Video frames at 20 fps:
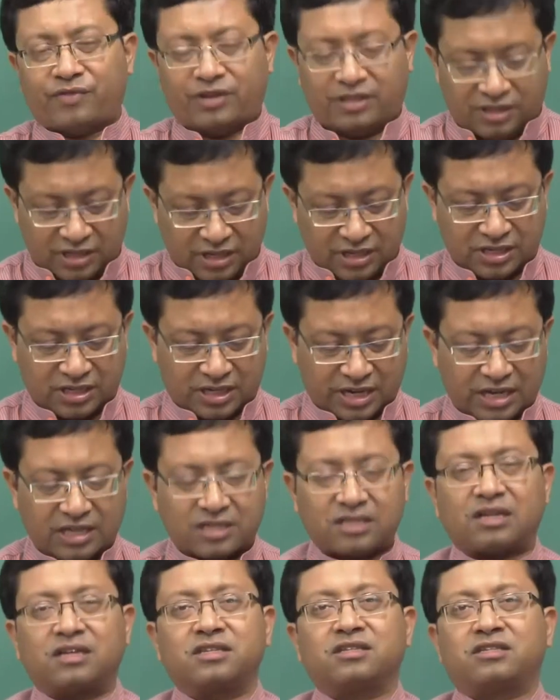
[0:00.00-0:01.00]
in this
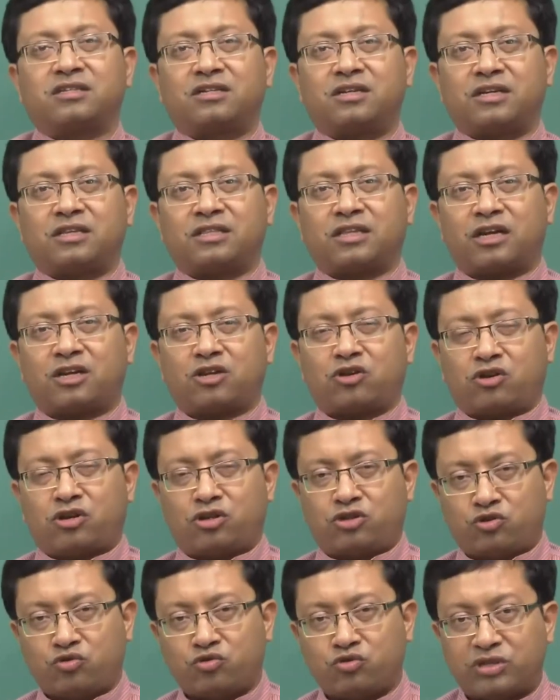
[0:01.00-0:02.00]
case, considering that you are
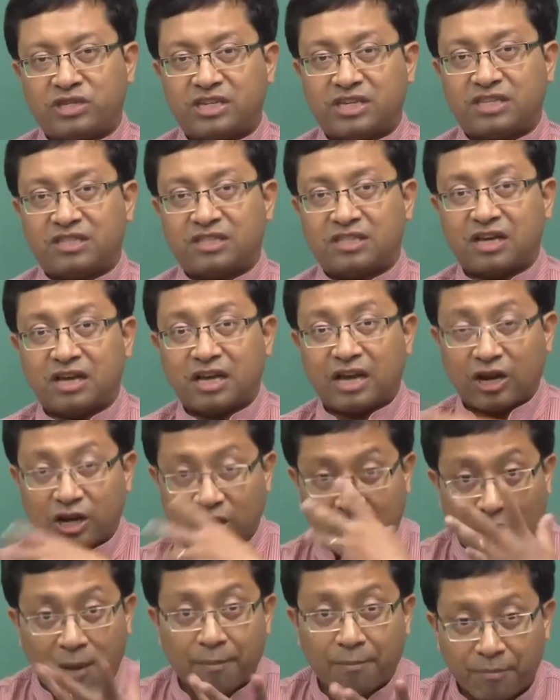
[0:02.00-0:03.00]
using the
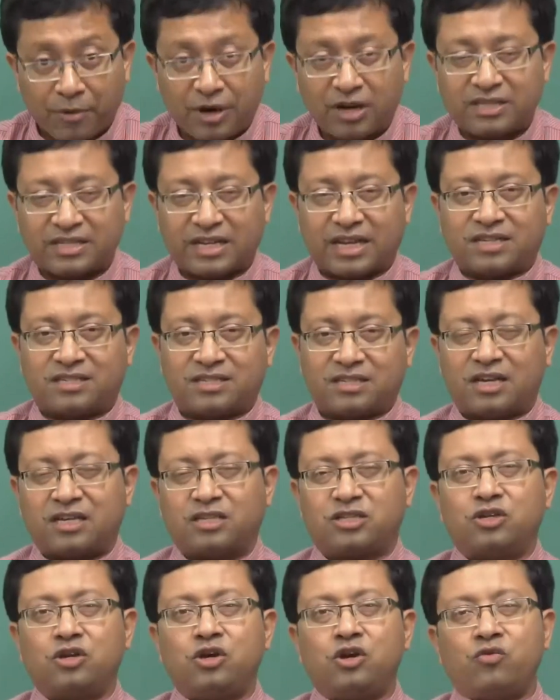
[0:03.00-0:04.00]
numbers as
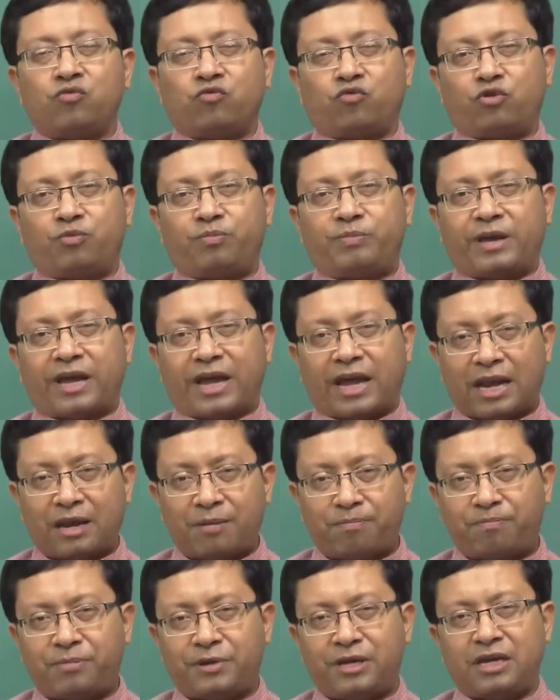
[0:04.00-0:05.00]
such, would be
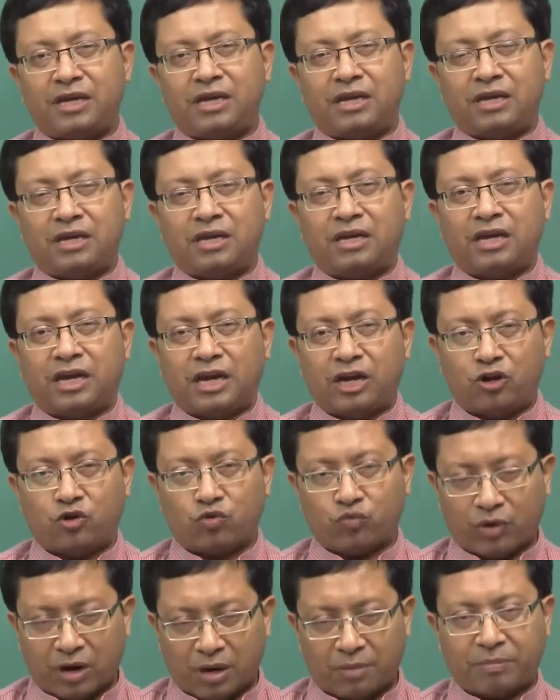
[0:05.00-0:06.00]
NP
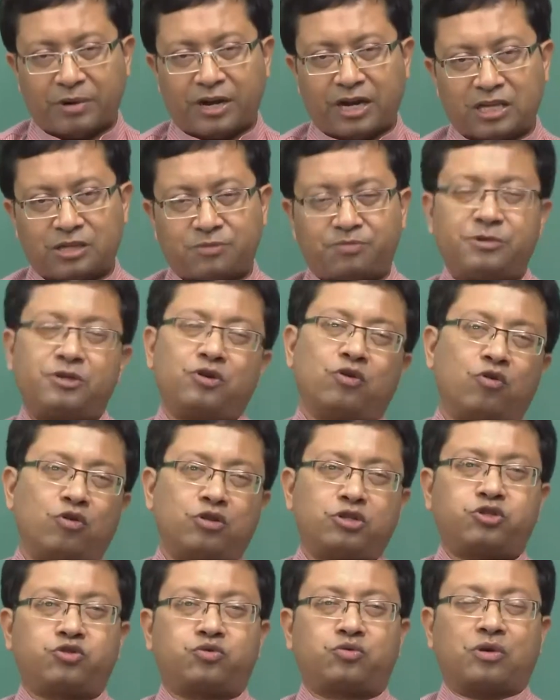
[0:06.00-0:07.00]
into 1 minus P
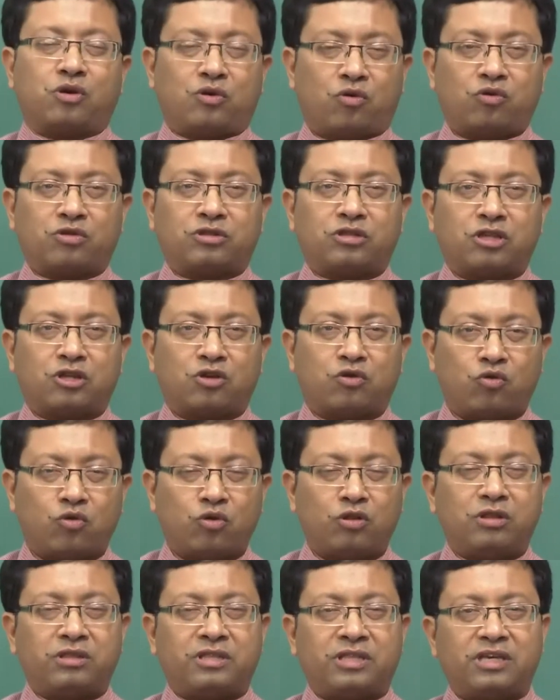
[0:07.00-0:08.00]
the
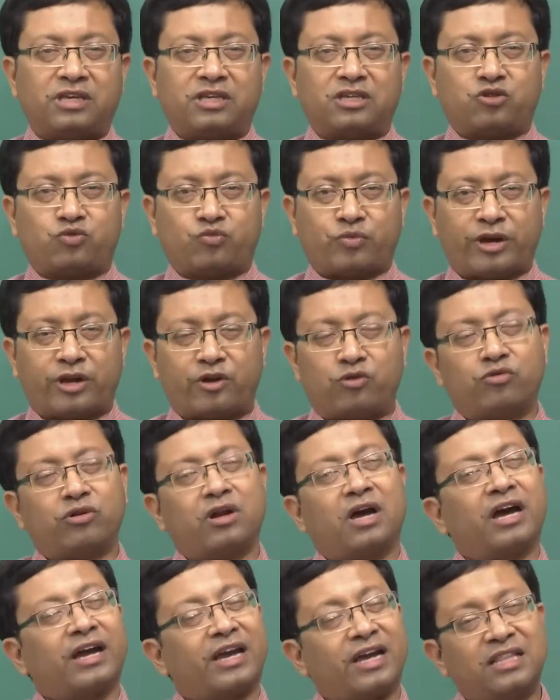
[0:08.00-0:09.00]
whole thing is square root.
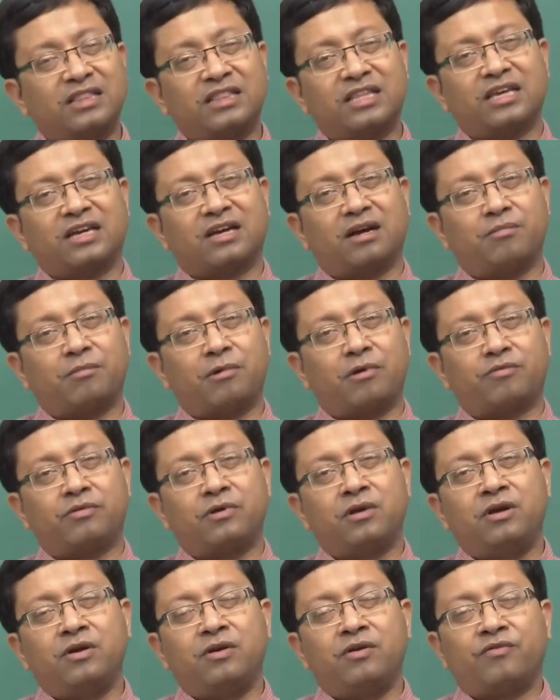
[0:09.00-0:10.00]
Again they come out
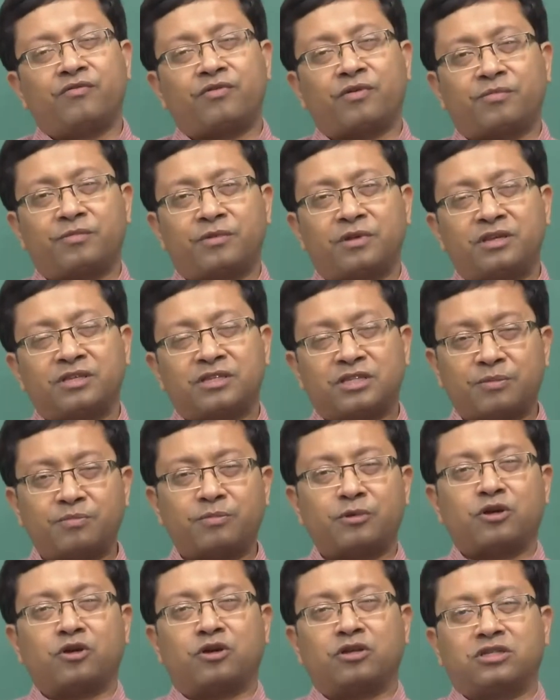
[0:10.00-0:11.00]
from the
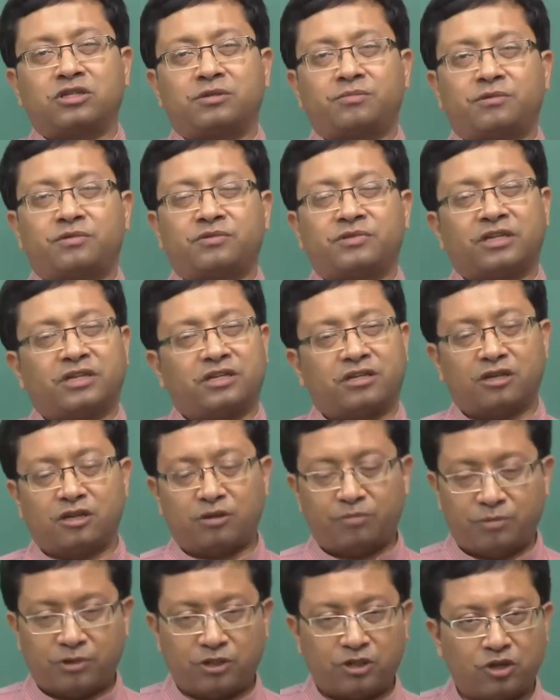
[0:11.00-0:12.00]
simple concept of central
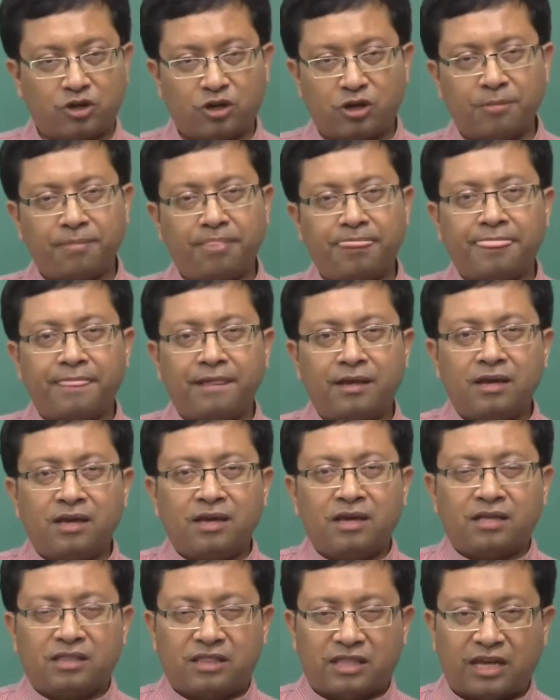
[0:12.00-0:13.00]
limit theorem.
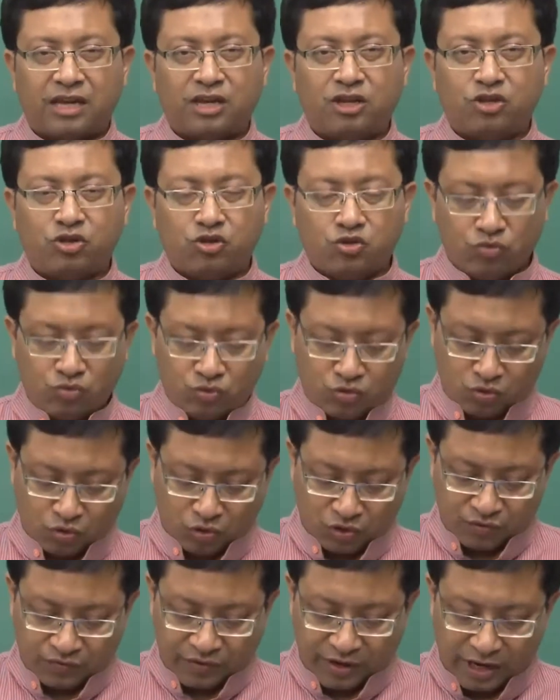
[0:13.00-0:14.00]
Then you use
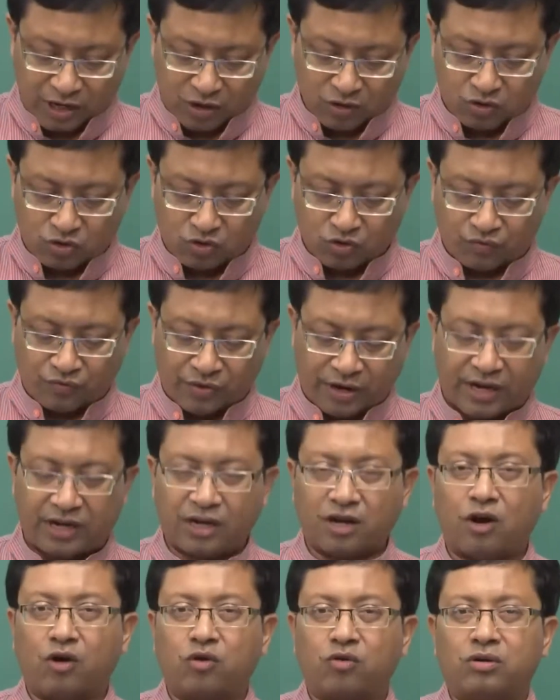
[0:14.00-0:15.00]
those values to
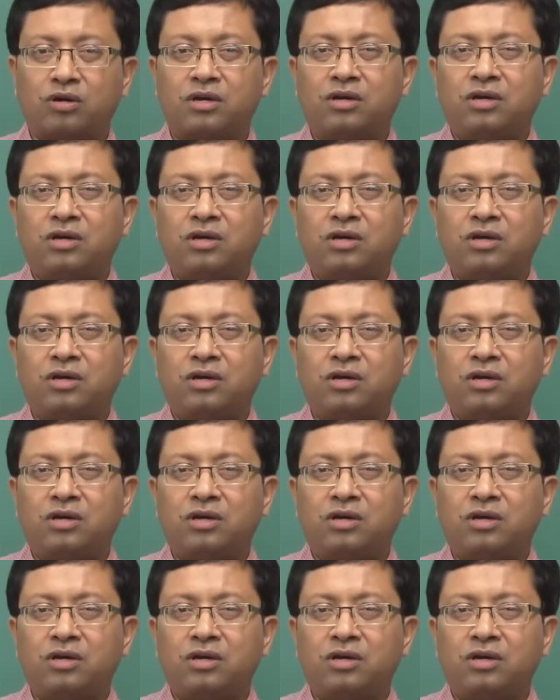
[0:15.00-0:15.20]
find out